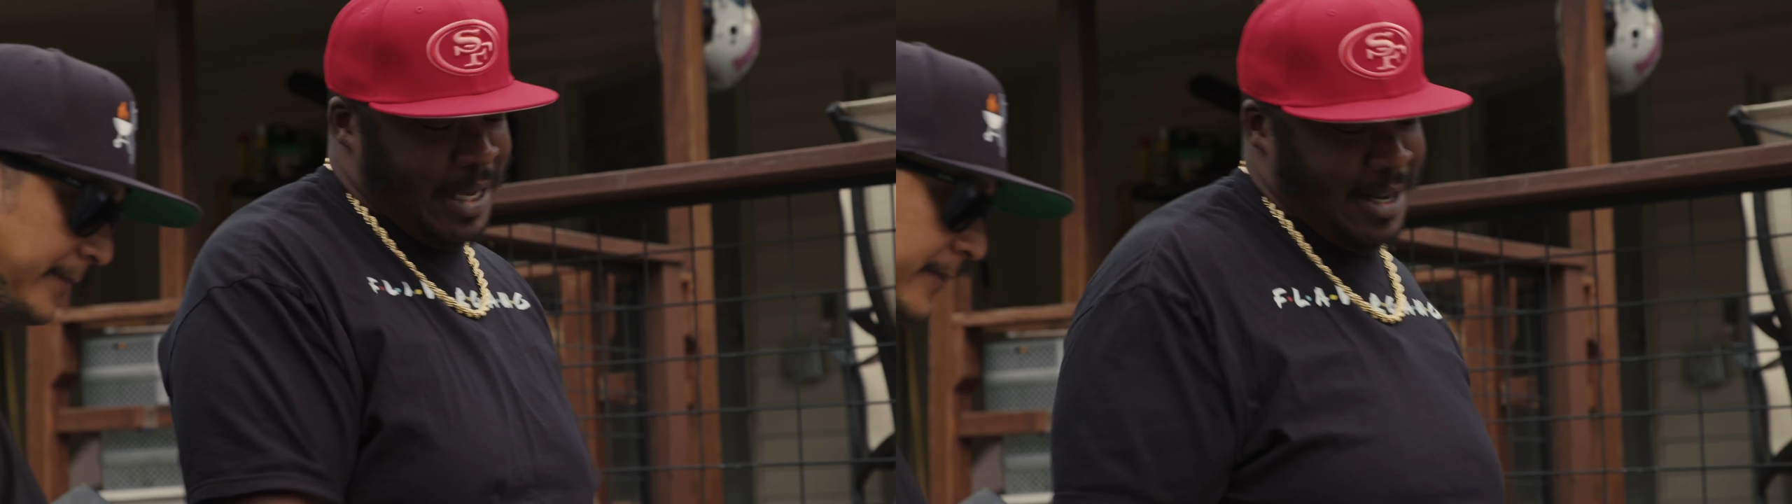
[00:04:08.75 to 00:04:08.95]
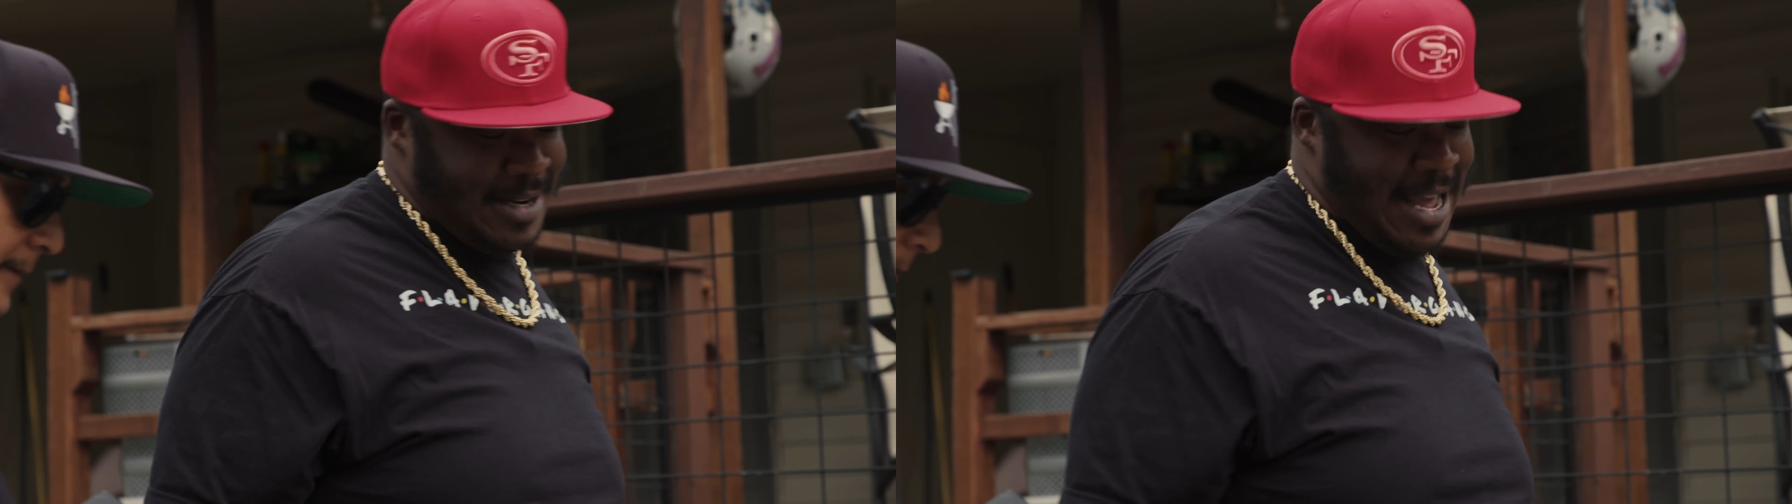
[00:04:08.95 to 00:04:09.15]

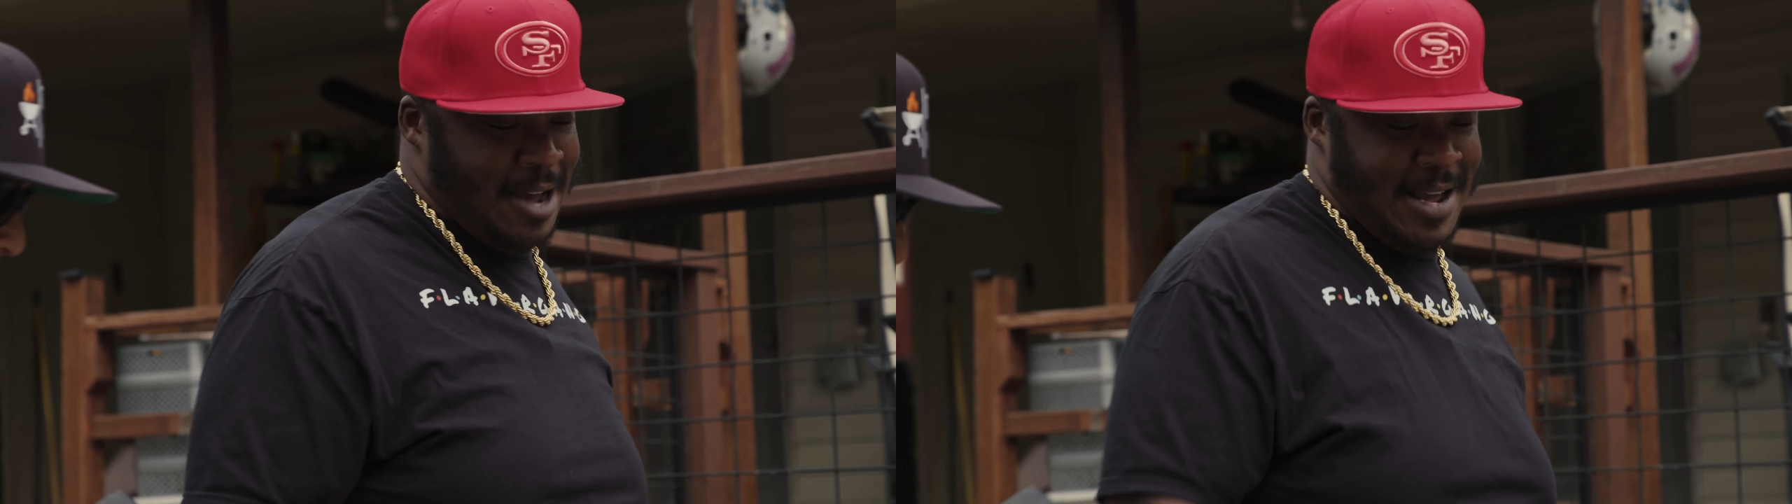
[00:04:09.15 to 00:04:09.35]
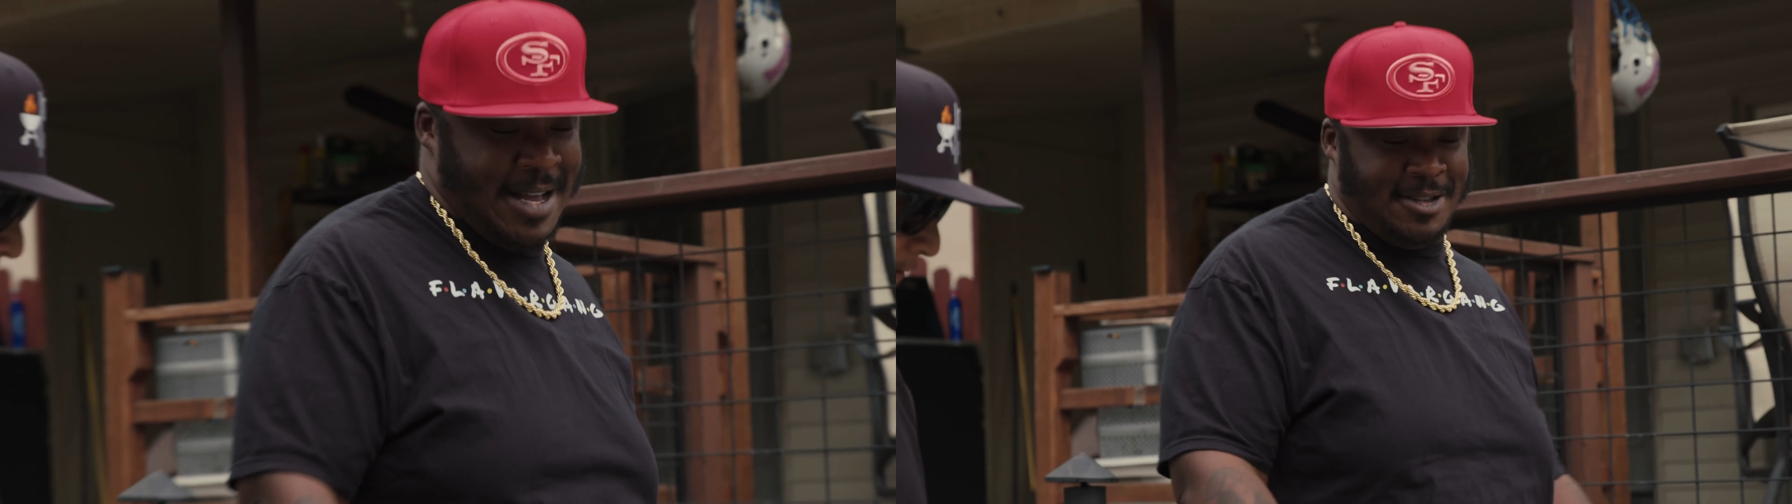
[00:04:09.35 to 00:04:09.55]
getting
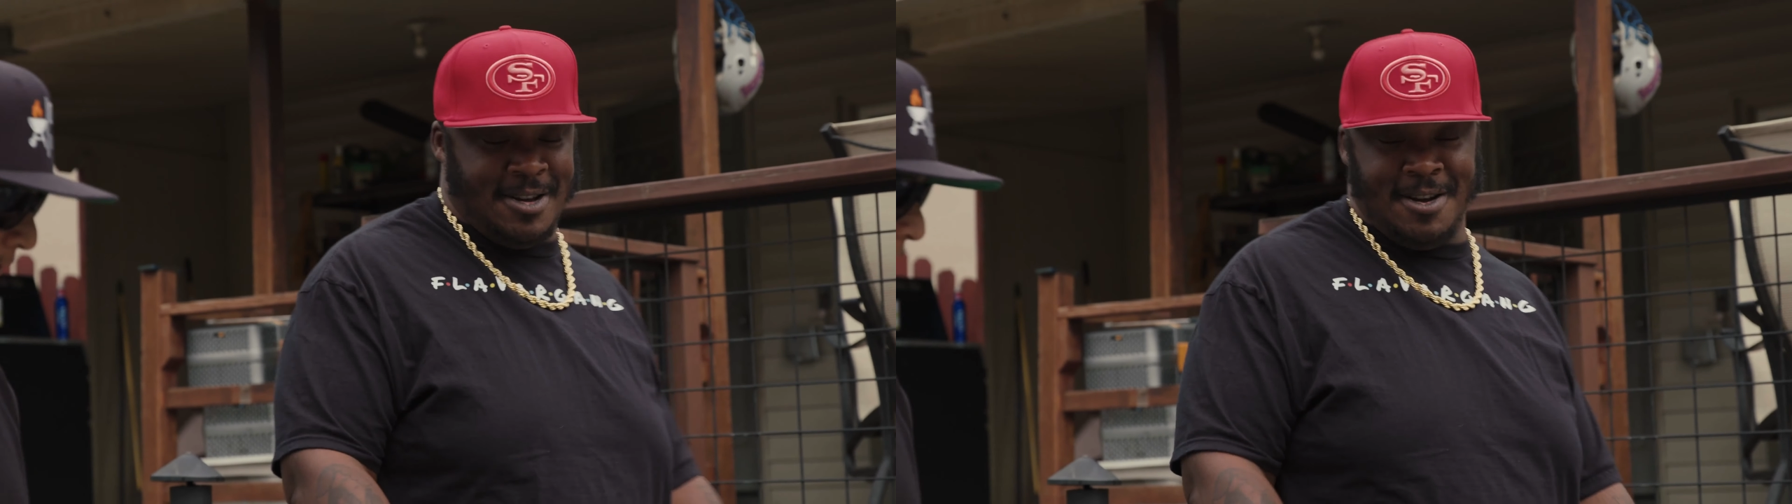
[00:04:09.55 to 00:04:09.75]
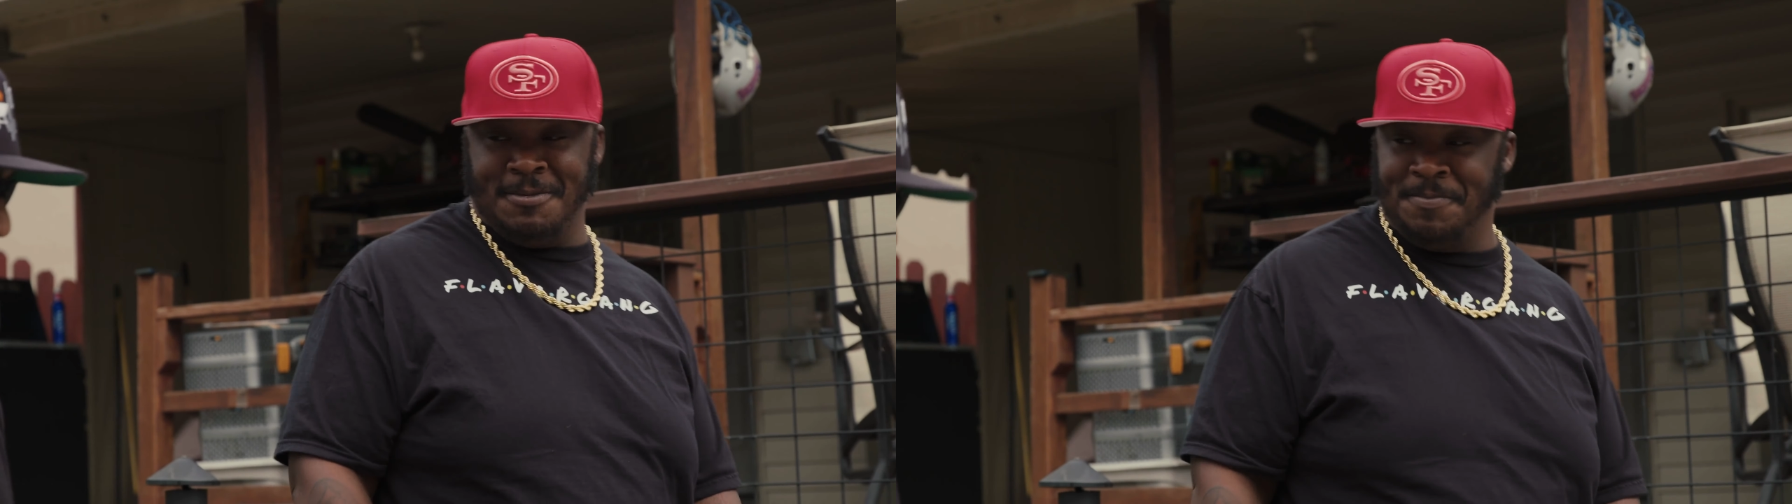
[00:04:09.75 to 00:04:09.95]
down at.
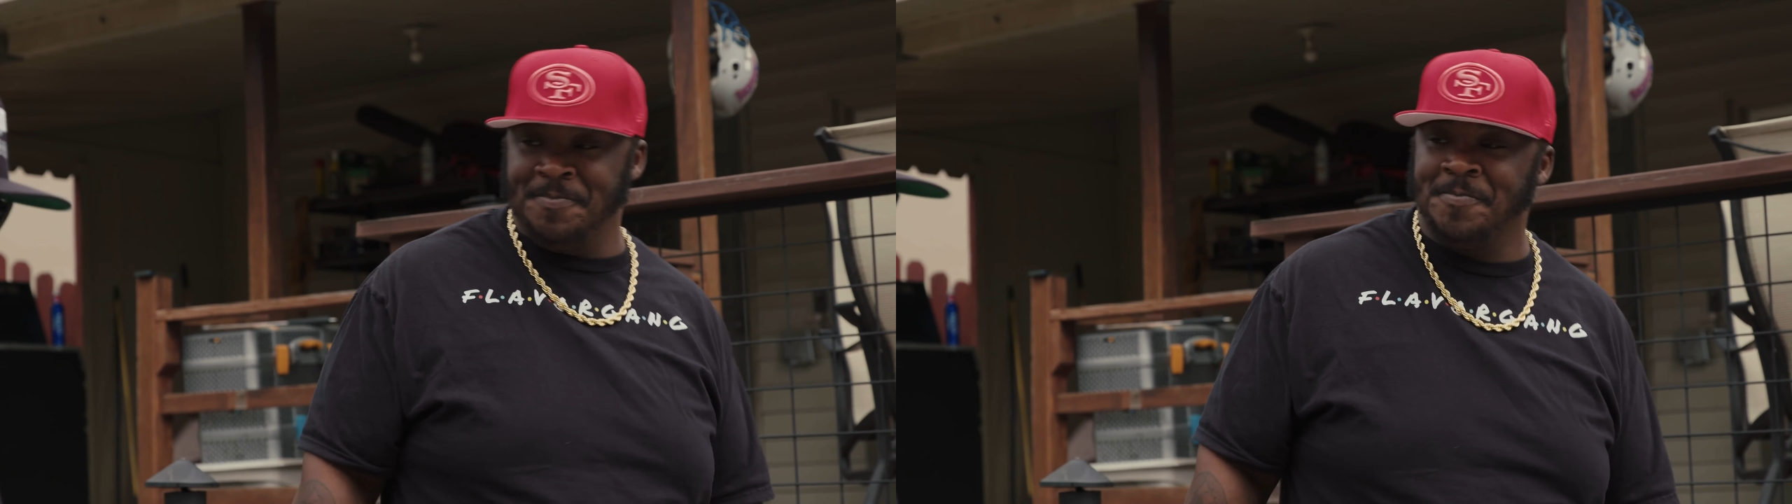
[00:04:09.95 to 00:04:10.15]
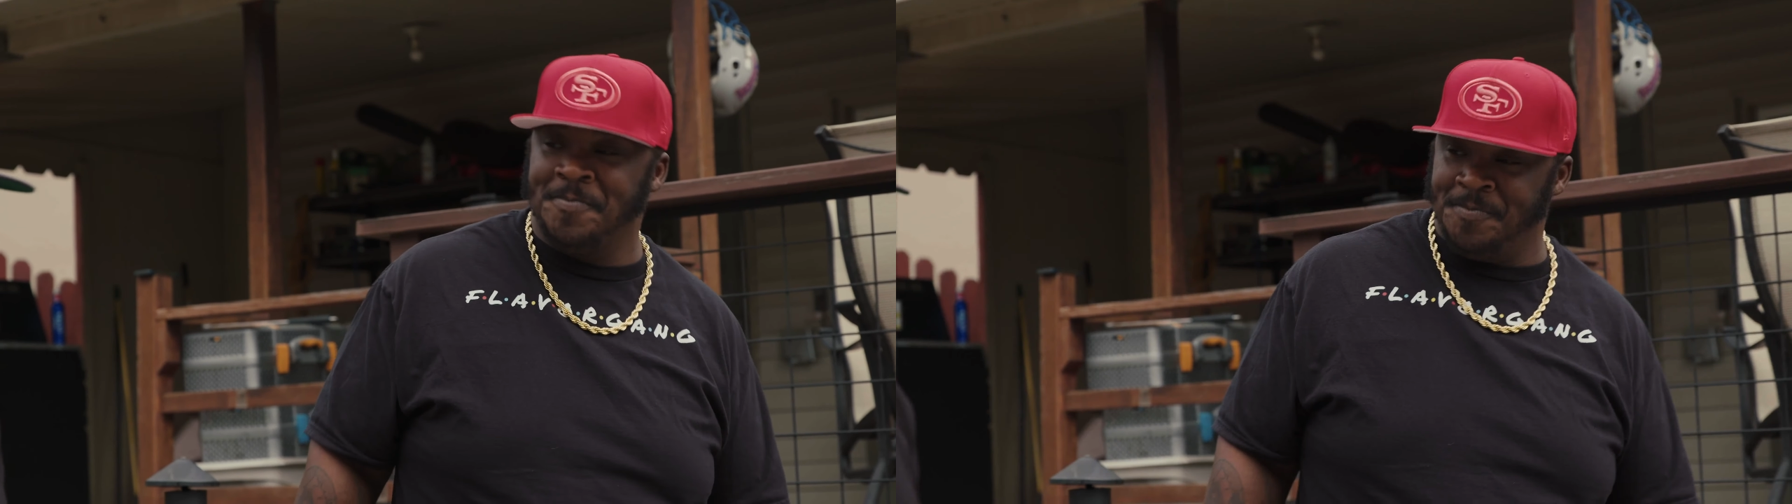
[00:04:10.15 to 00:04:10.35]
So
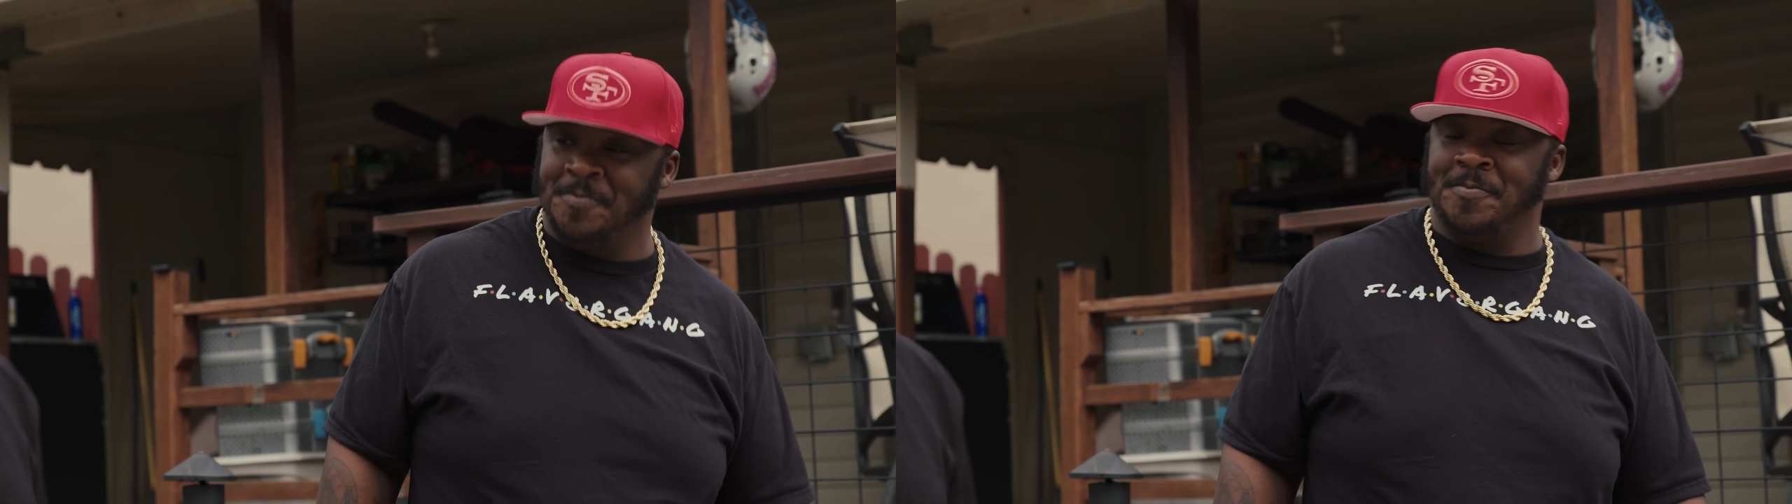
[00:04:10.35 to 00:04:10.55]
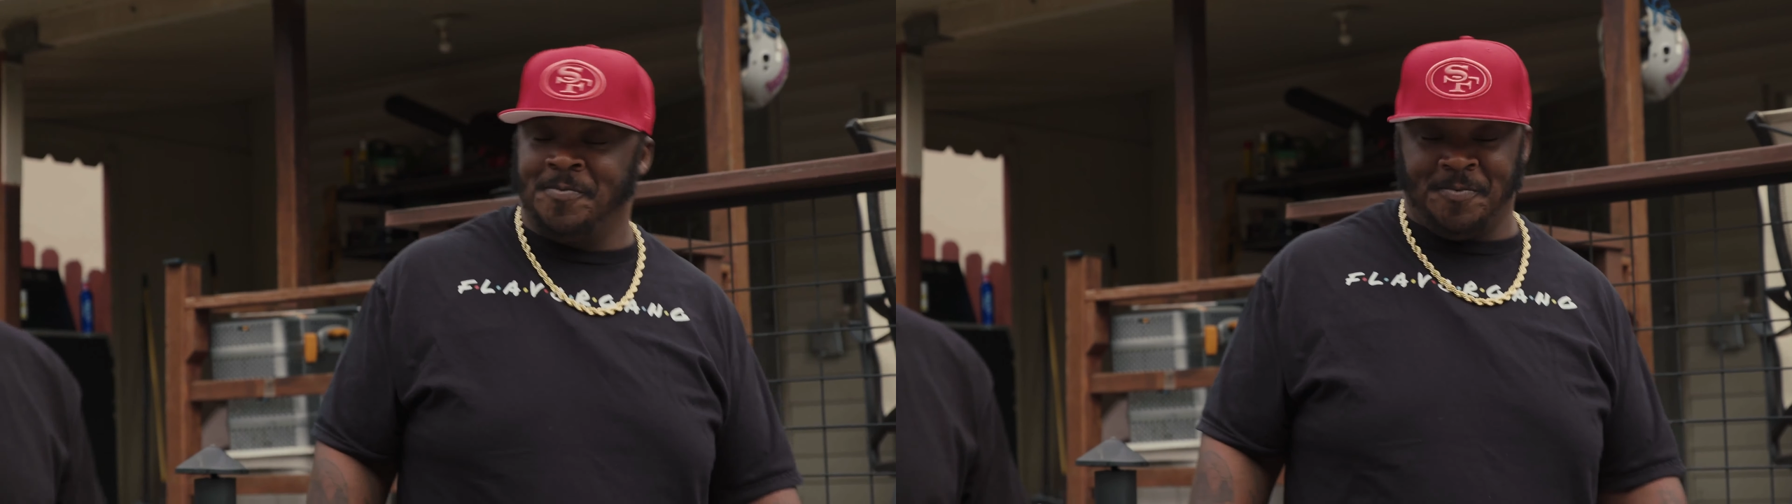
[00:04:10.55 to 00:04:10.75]

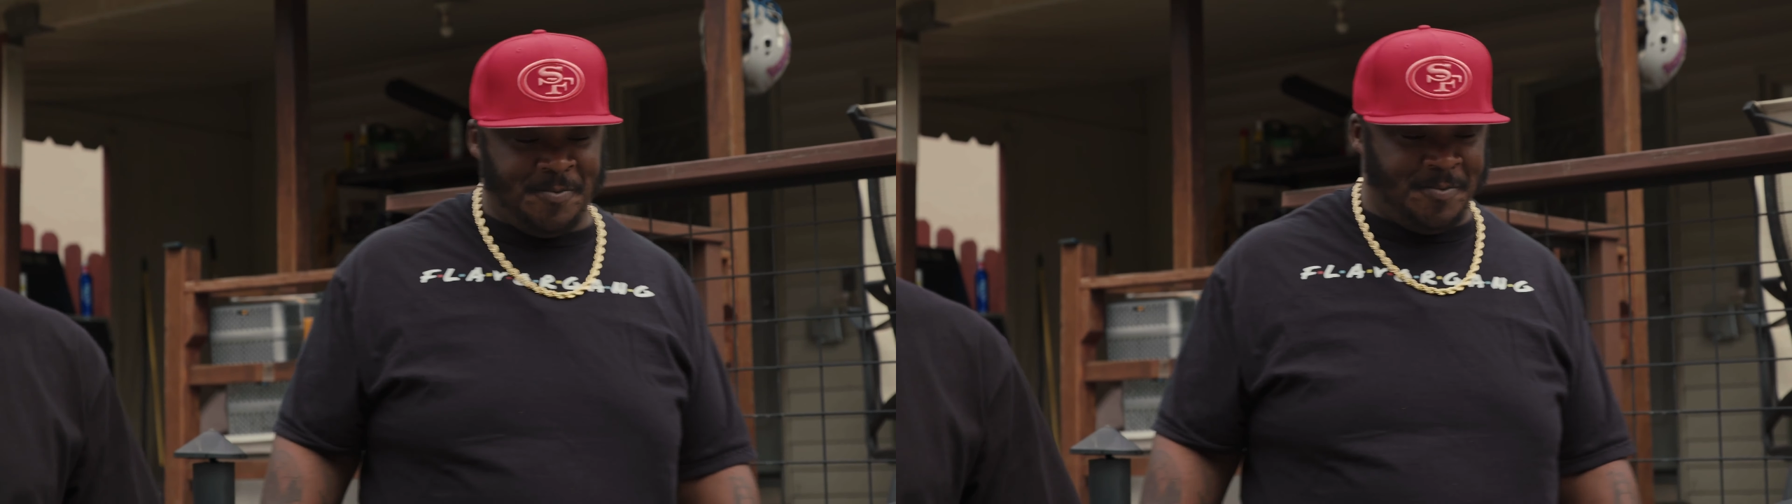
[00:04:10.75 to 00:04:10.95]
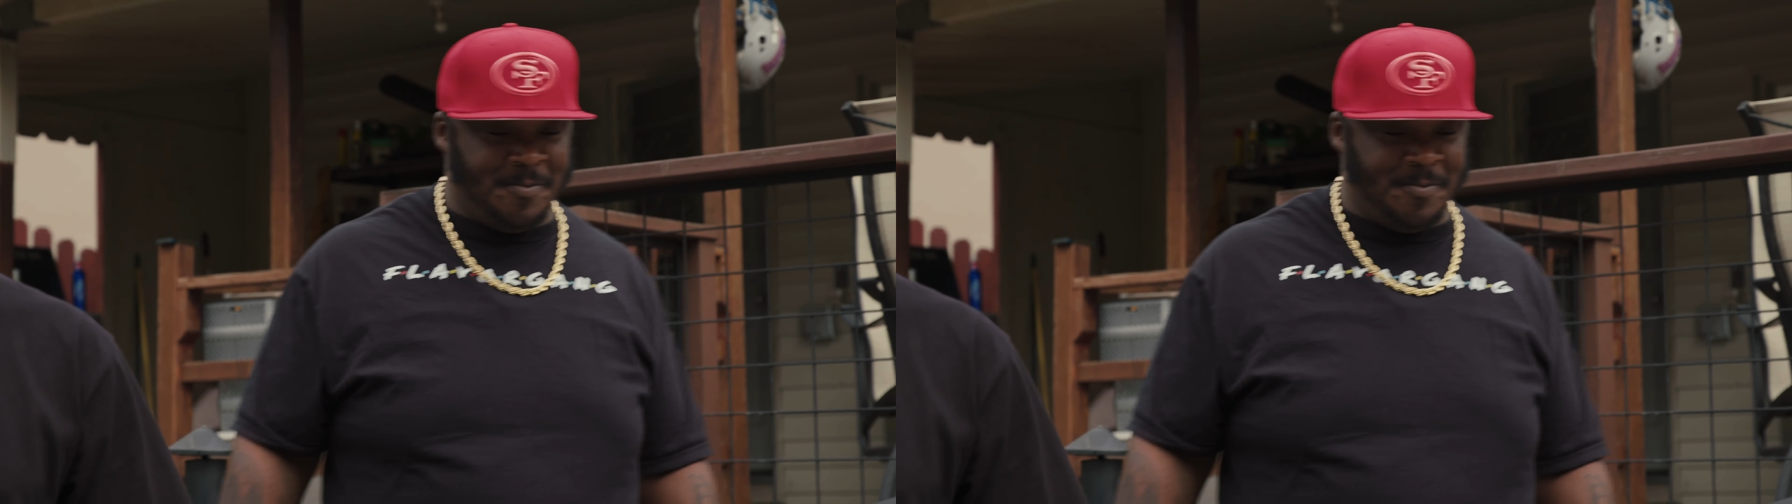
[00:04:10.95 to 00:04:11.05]
tight, tight.